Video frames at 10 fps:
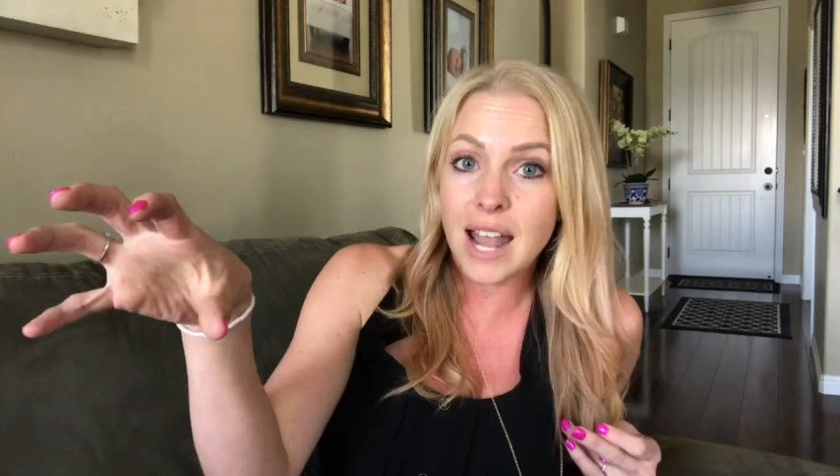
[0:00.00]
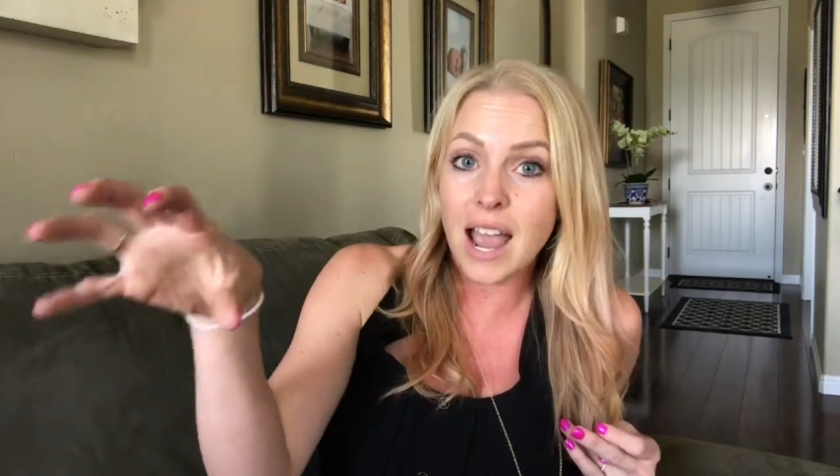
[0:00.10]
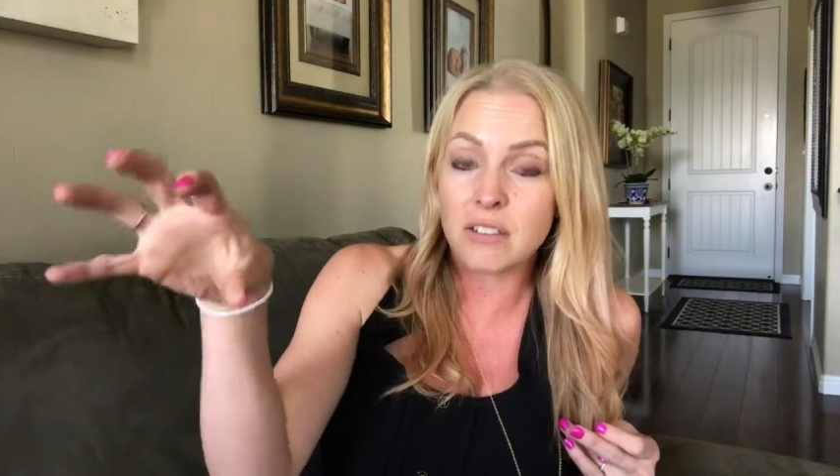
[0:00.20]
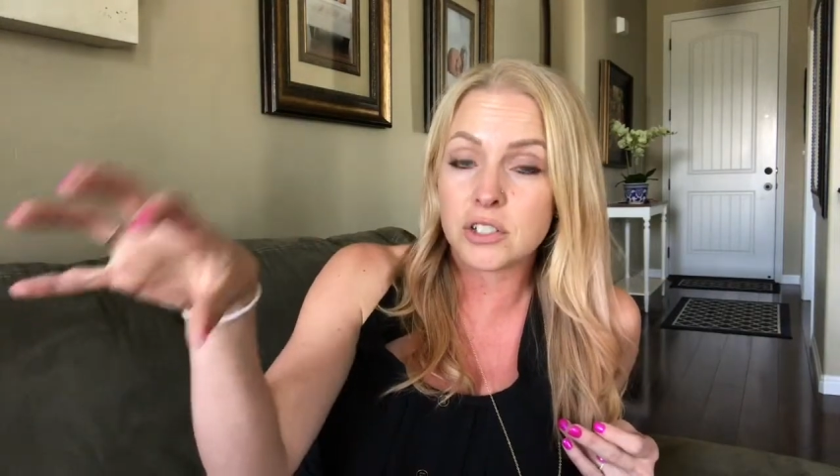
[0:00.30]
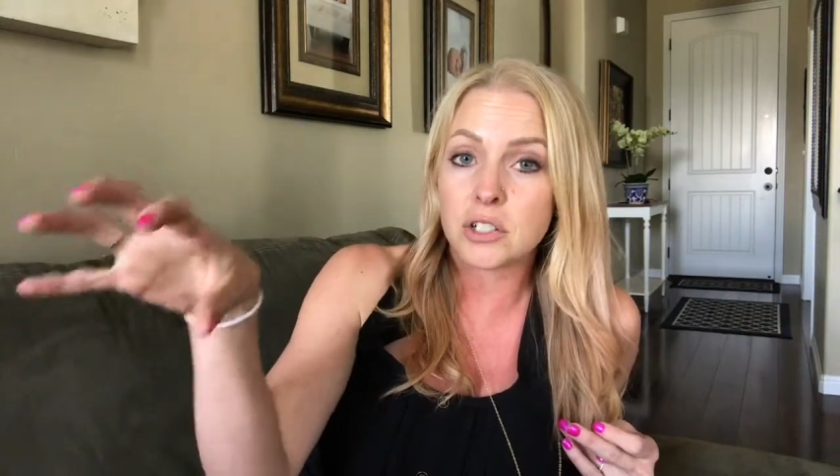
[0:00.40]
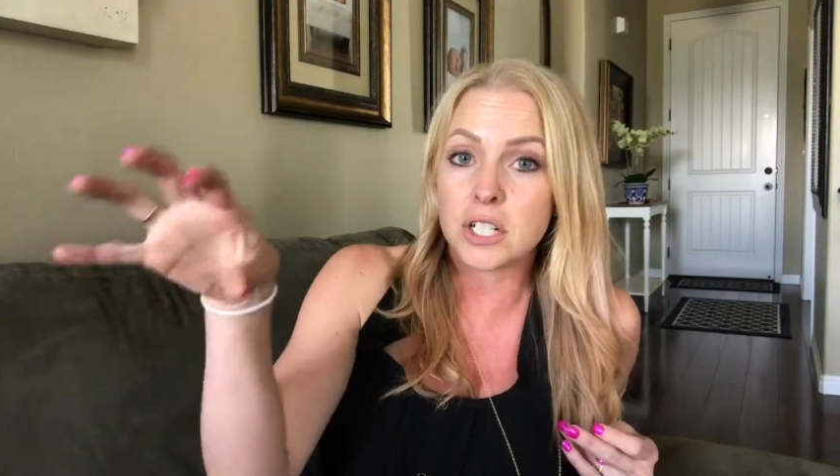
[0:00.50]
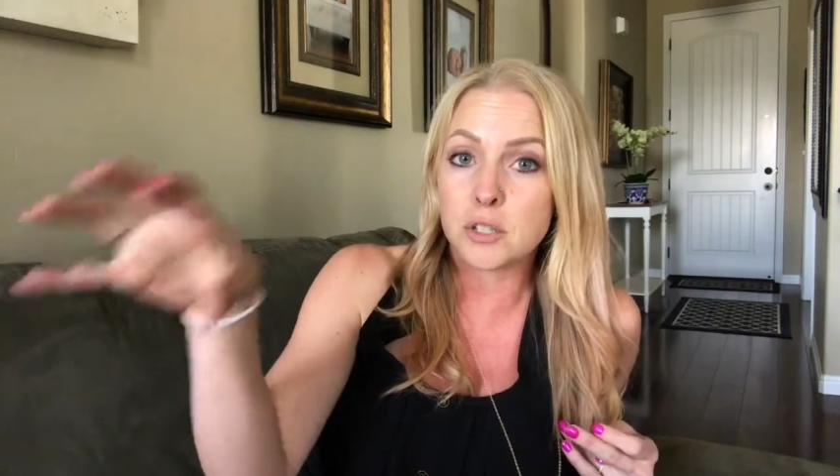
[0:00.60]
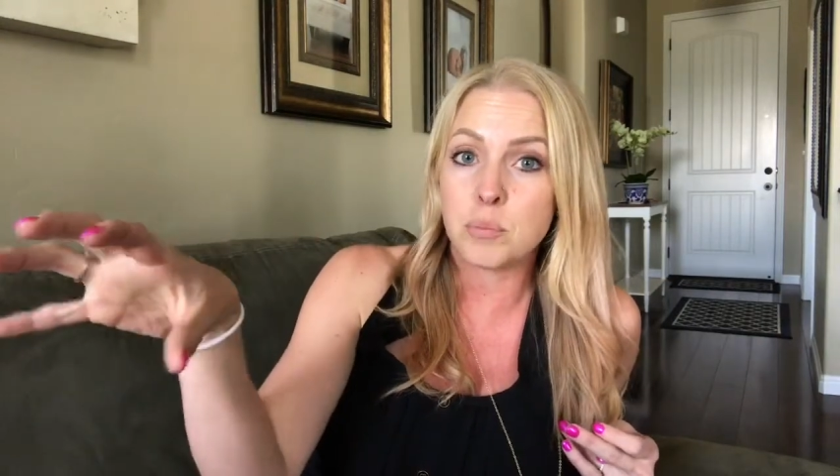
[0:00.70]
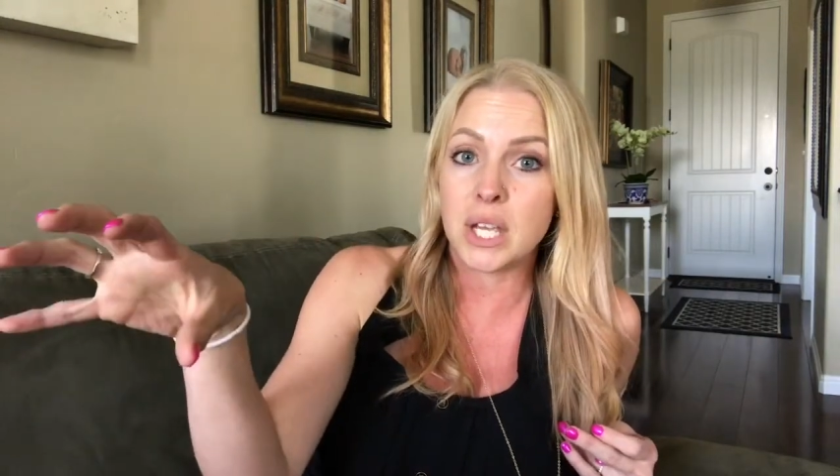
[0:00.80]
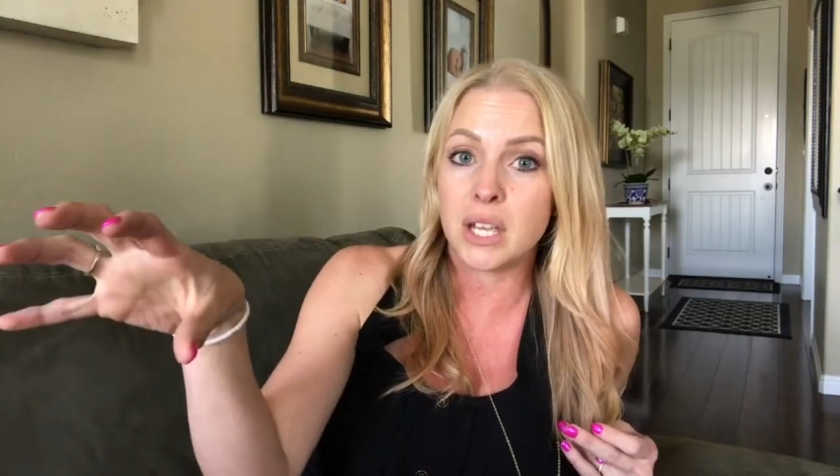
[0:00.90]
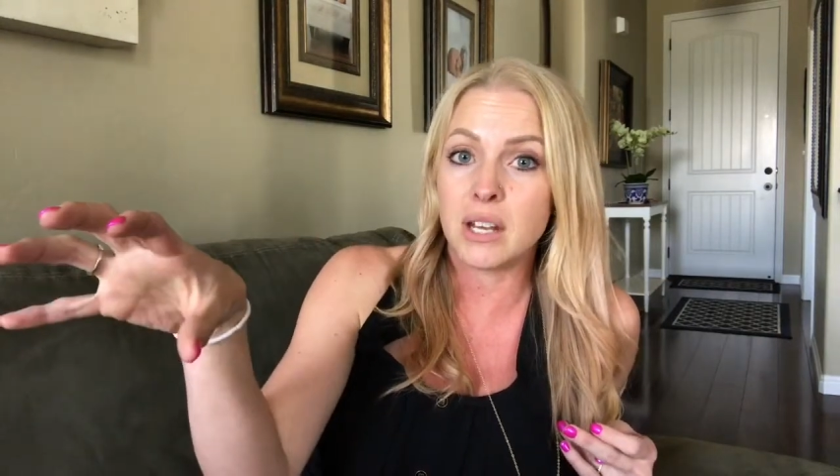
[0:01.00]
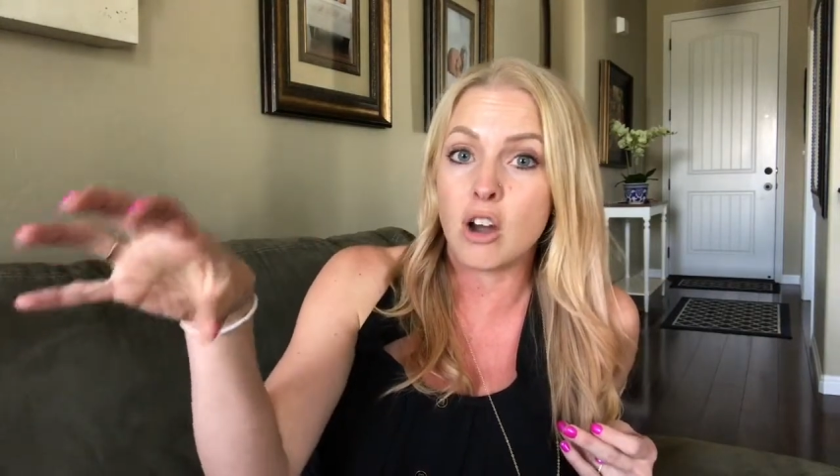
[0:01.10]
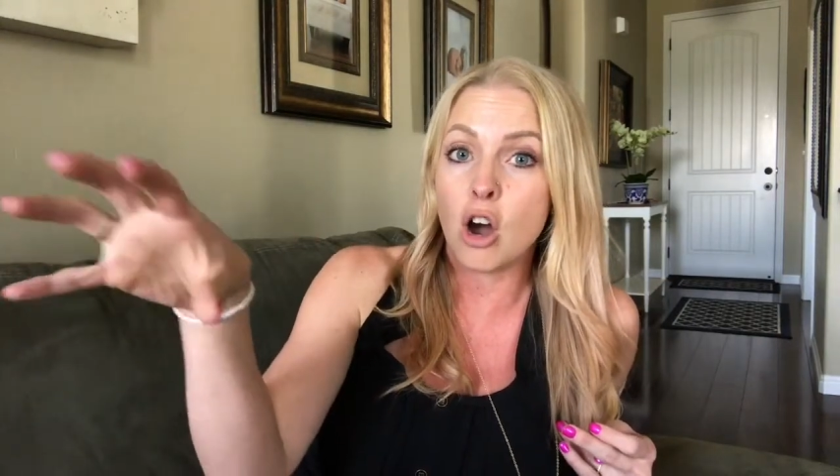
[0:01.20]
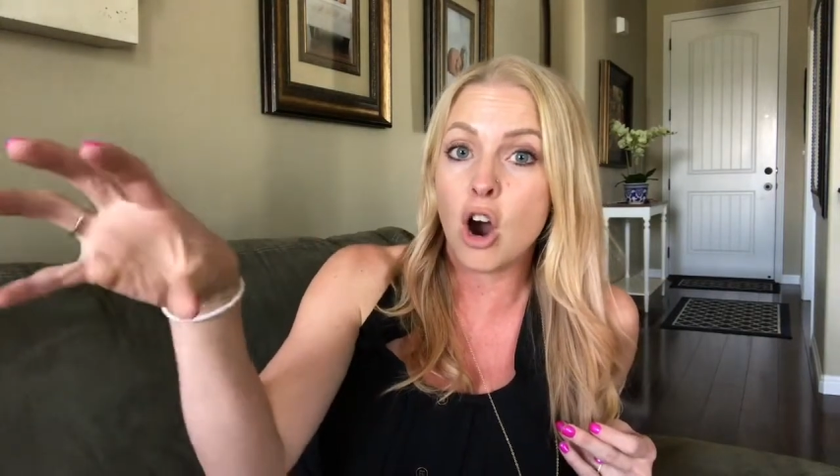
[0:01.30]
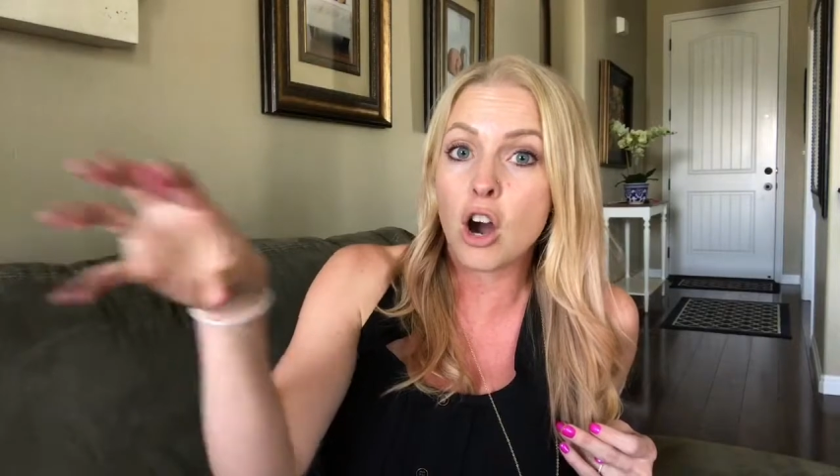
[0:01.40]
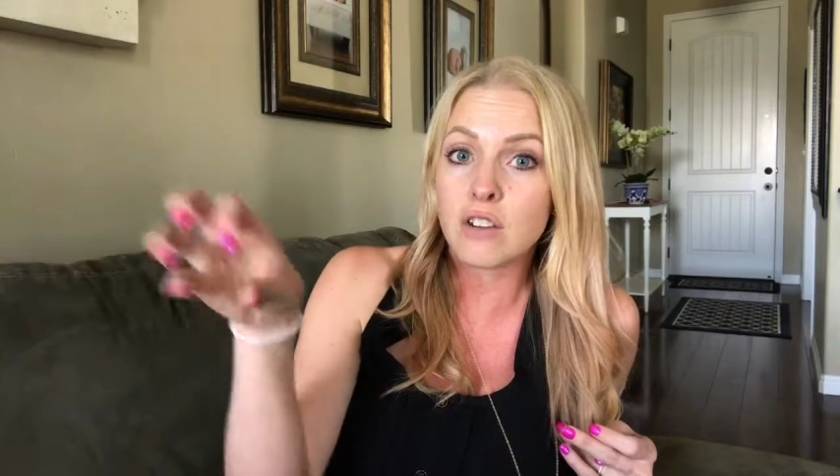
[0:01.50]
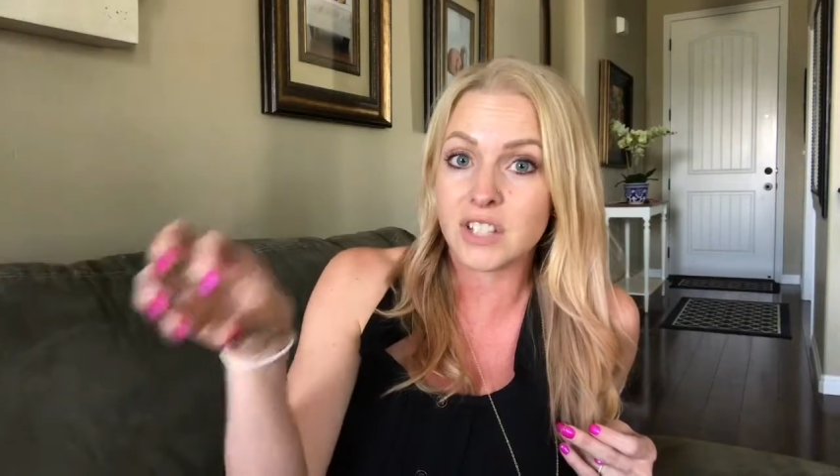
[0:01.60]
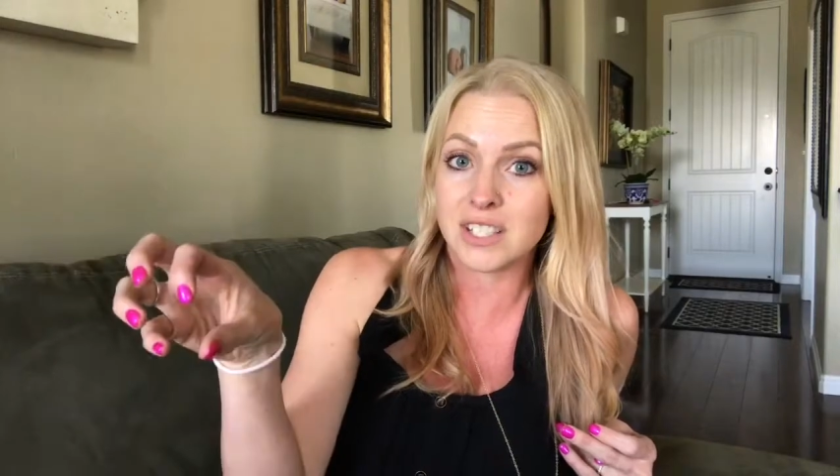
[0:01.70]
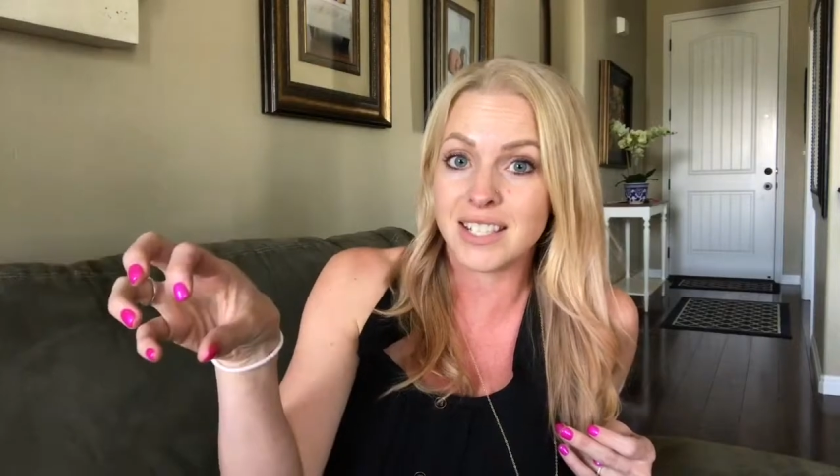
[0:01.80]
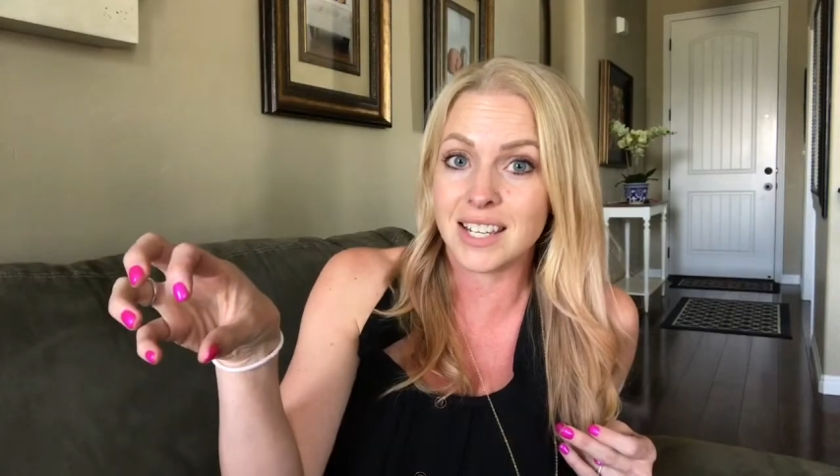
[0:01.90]
after it's been
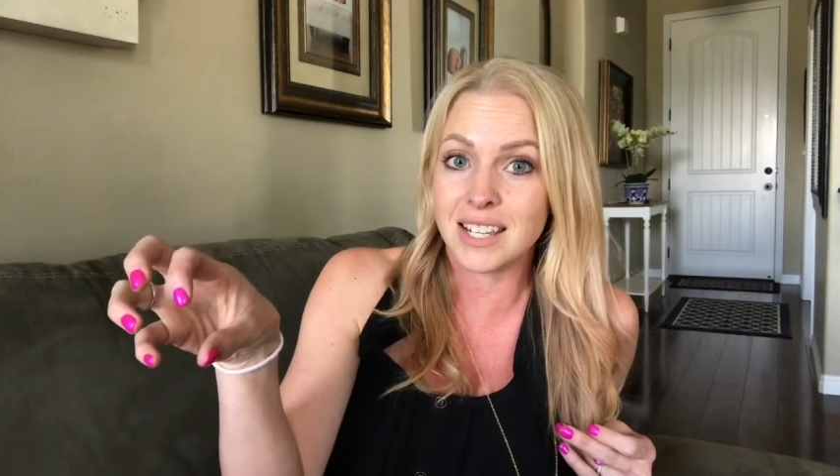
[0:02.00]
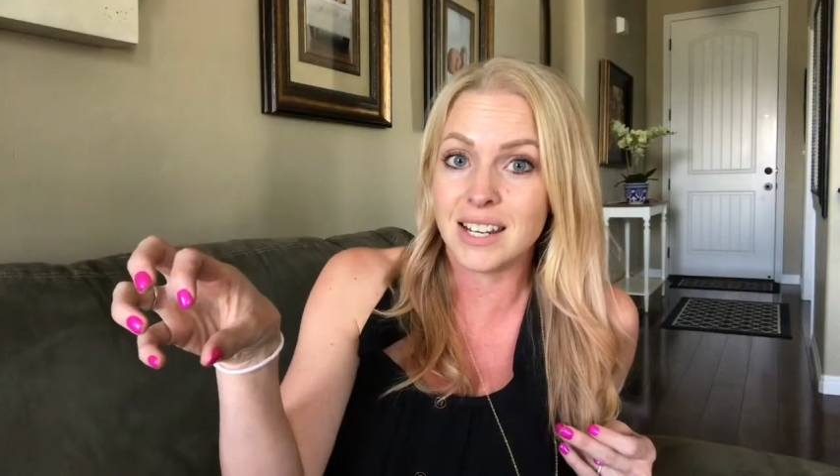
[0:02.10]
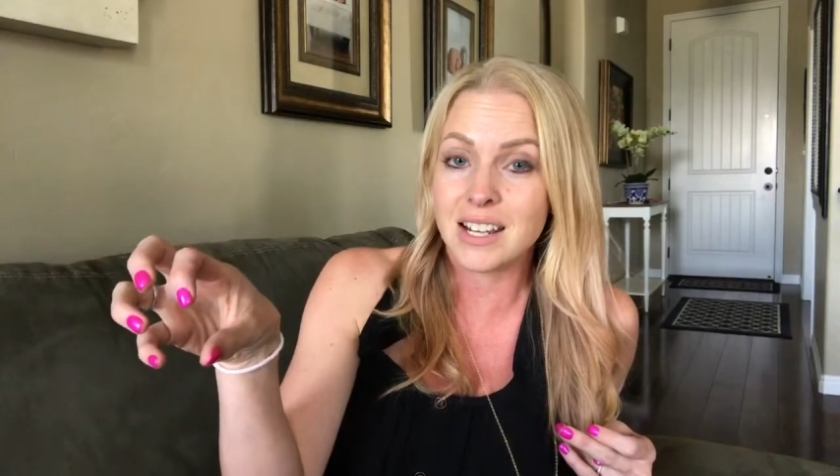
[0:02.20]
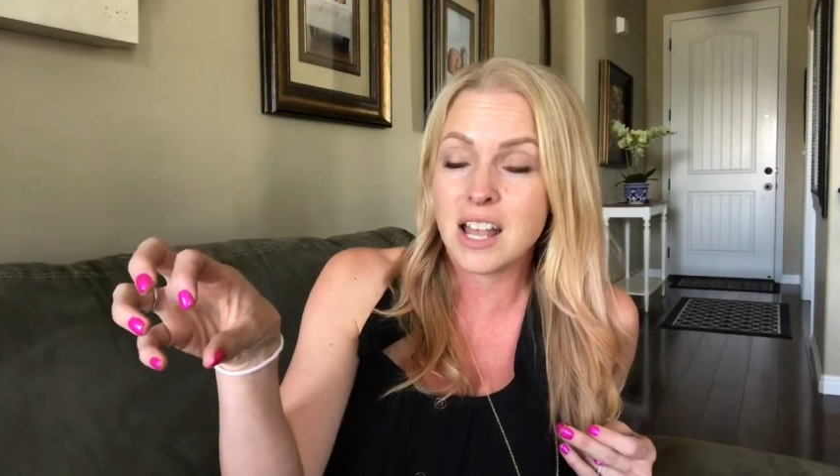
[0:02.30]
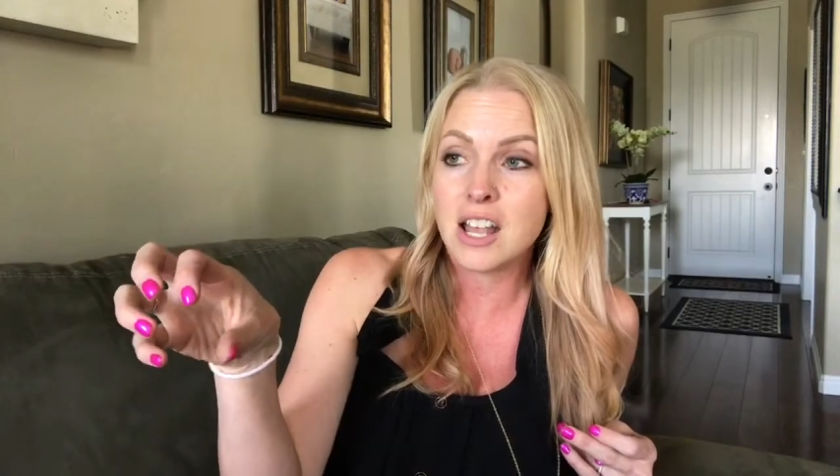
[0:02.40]
harvested